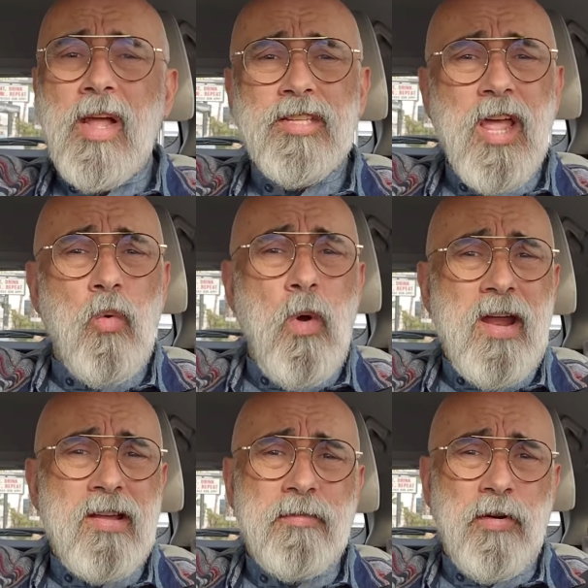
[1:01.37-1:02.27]
It's like
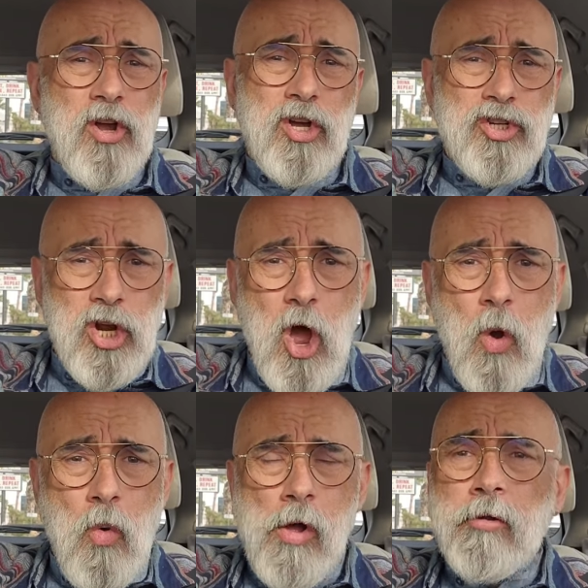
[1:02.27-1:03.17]
waiting for
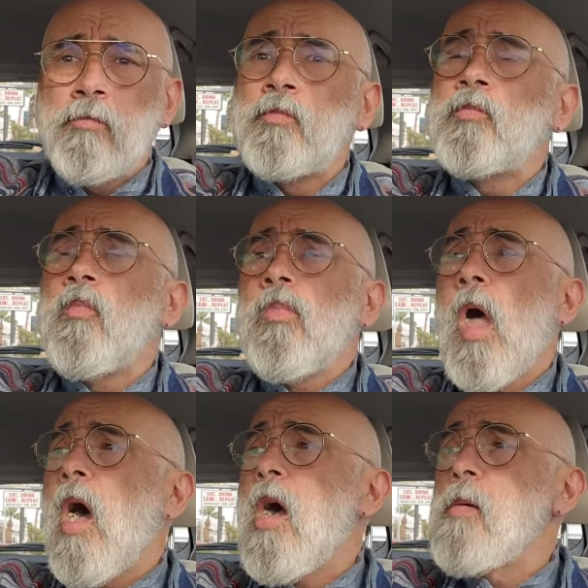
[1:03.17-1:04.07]
Godot.
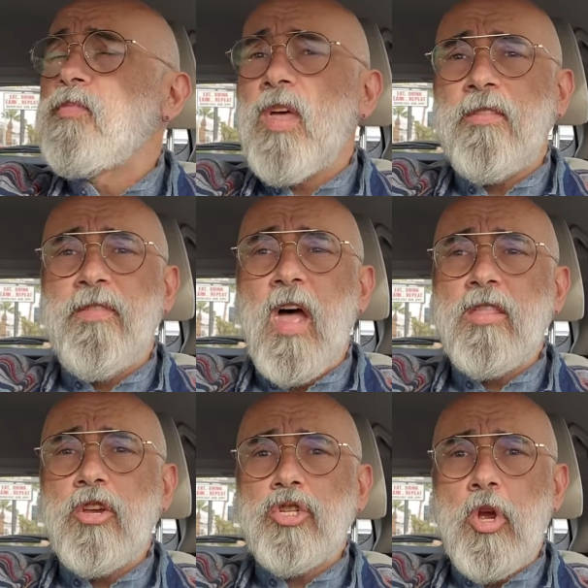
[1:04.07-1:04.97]
They
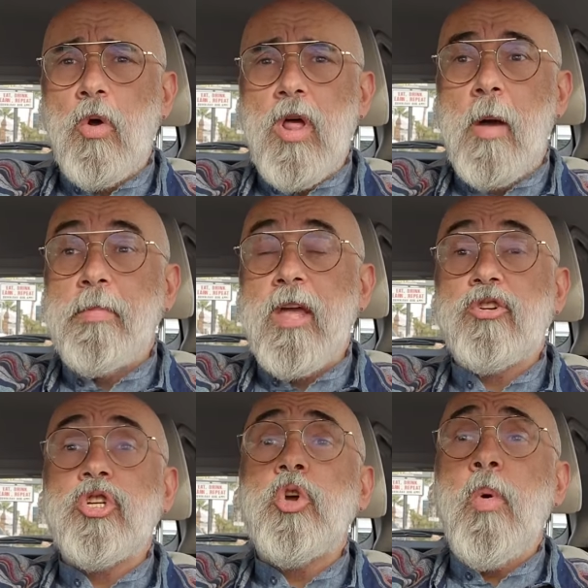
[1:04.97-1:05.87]
finally showed up
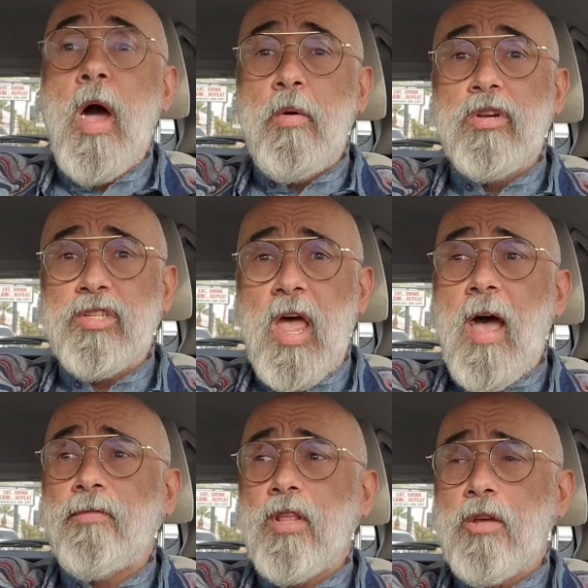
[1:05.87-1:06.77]
like 2 hours
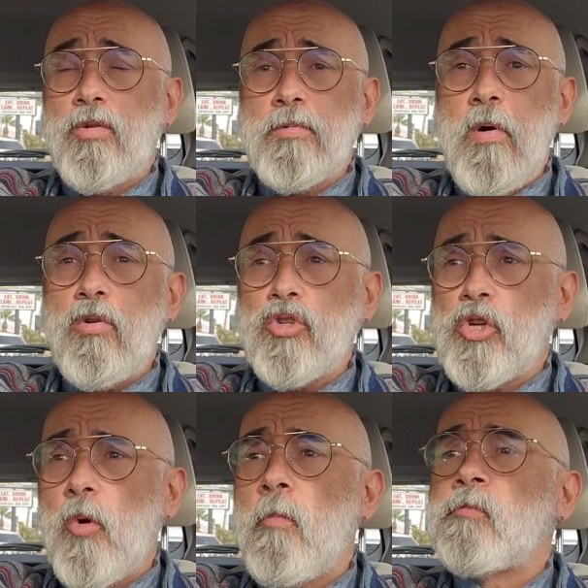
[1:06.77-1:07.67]
after they were supposed
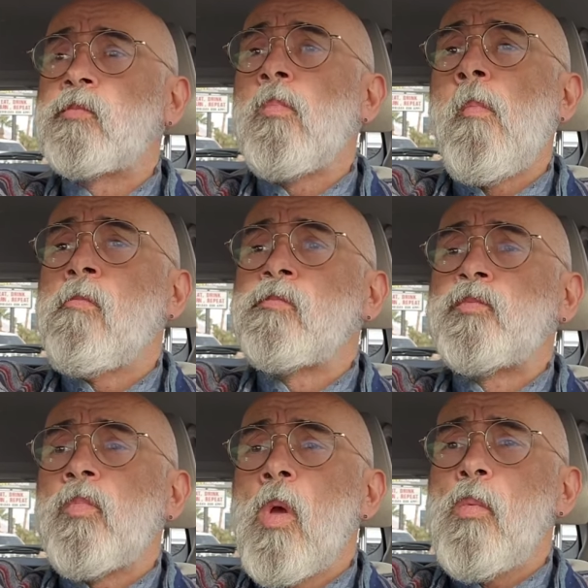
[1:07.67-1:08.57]
to
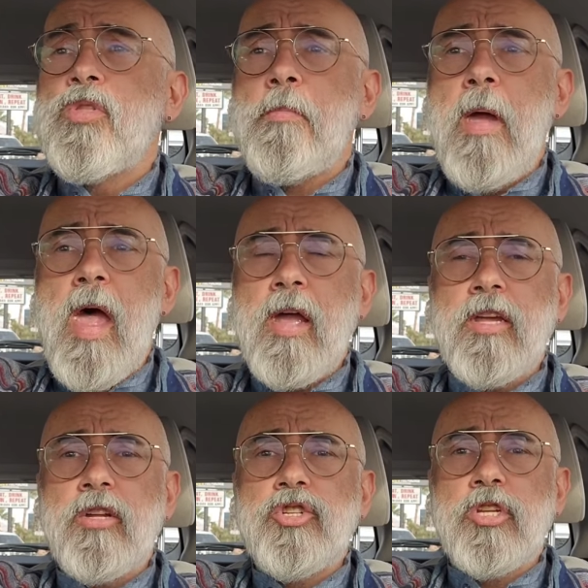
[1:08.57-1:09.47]
with a
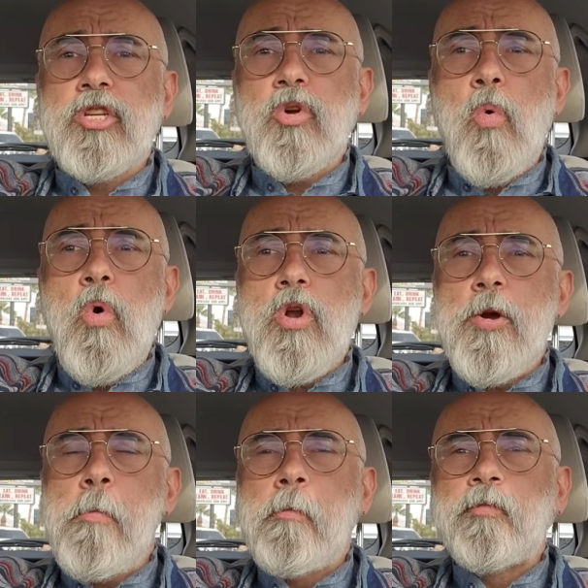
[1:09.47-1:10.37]
package. It's an
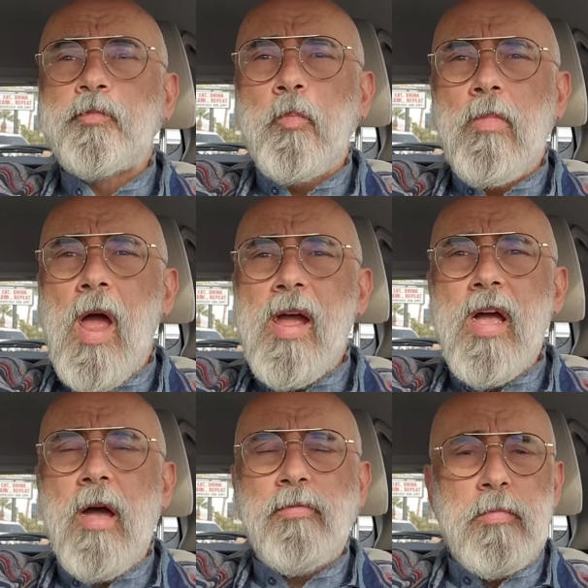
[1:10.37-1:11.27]
order I
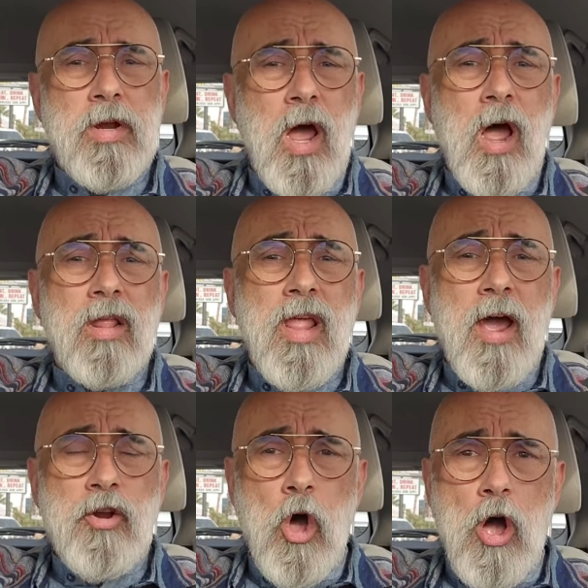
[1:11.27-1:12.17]
got from an
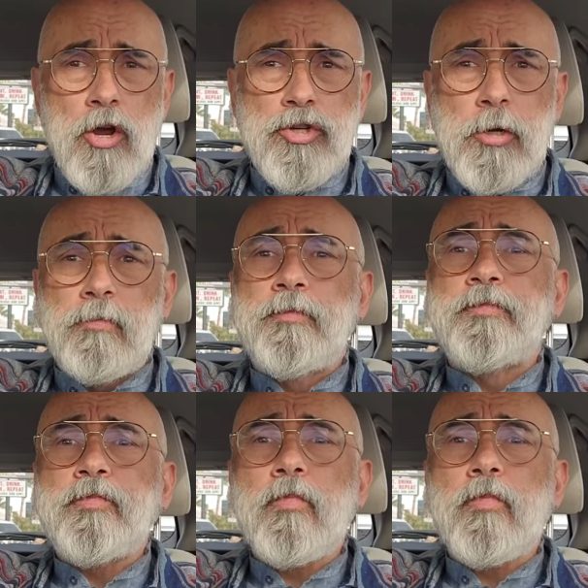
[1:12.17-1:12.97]
online auction.